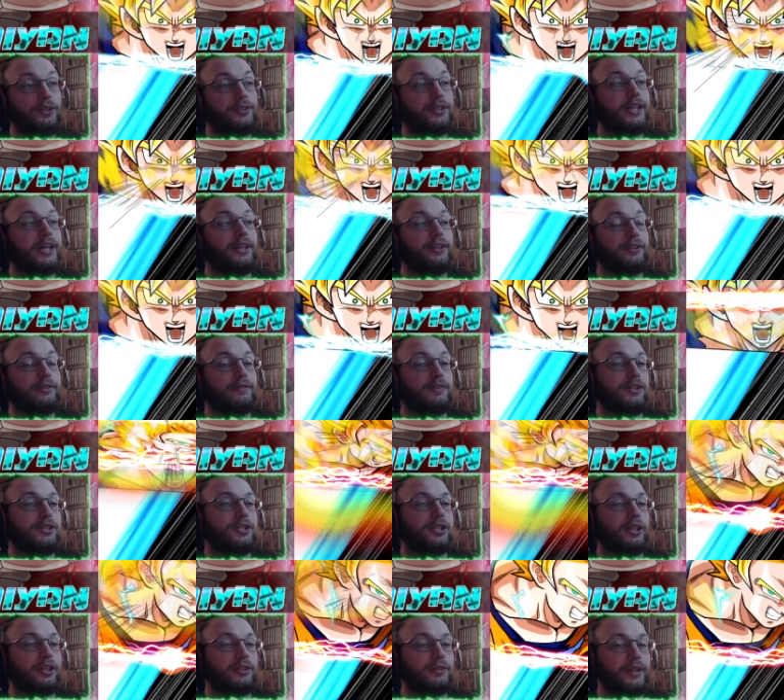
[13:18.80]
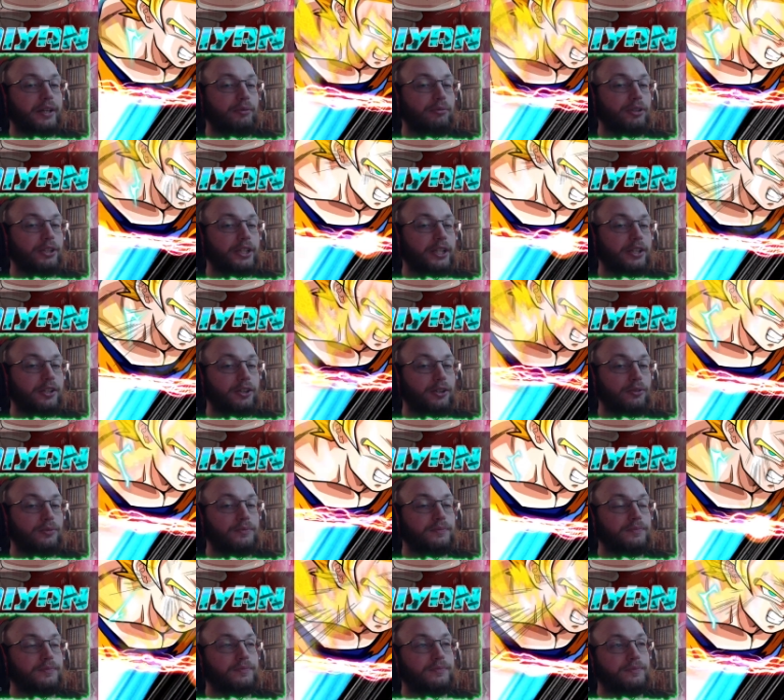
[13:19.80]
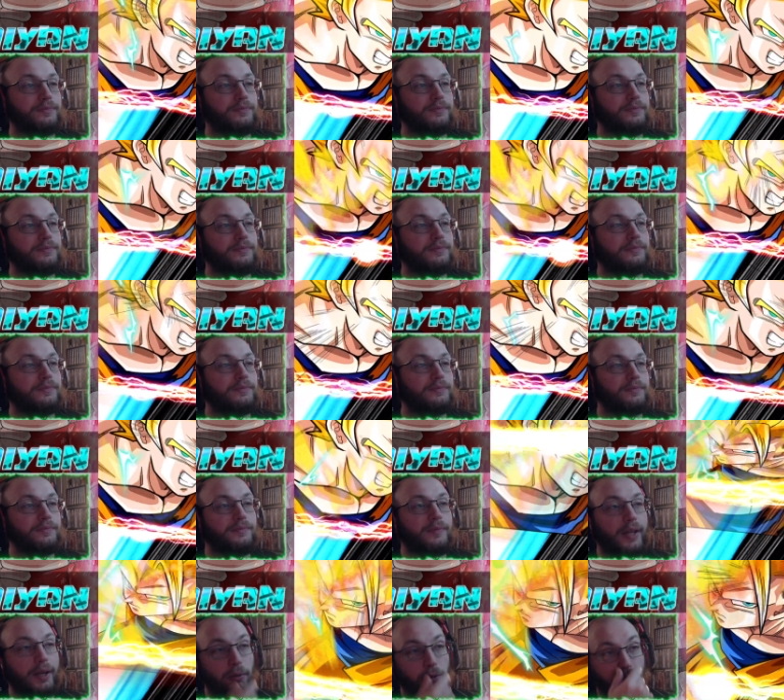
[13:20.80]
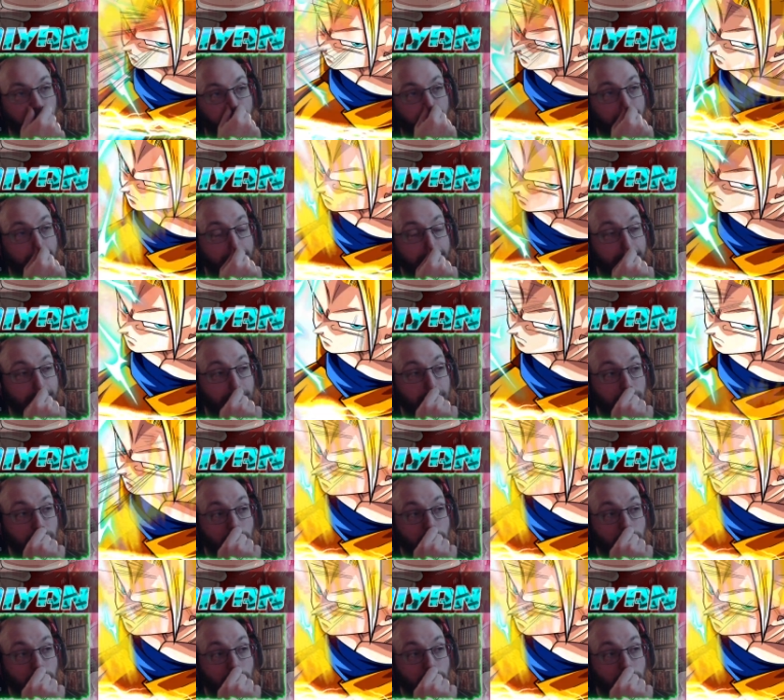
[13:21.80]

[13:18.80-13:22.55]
together for sure. They really do. They work ex